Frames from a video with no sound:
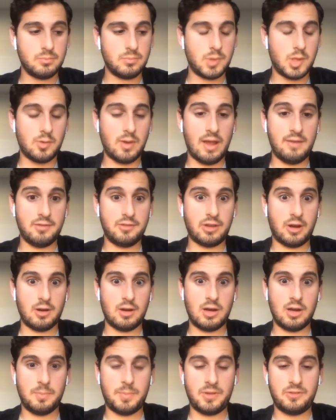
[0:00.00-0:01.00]
the Ravens
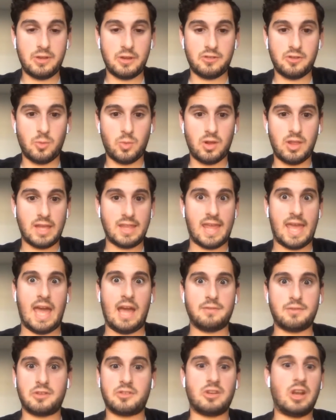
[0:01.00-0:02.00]
aren't in a position where like they
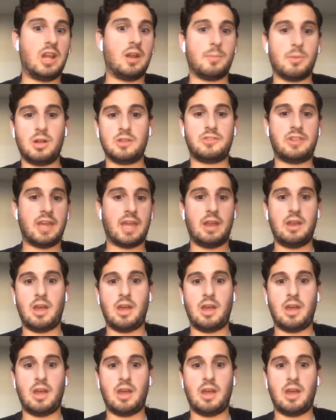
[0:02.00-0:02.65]
have to trade him or else they get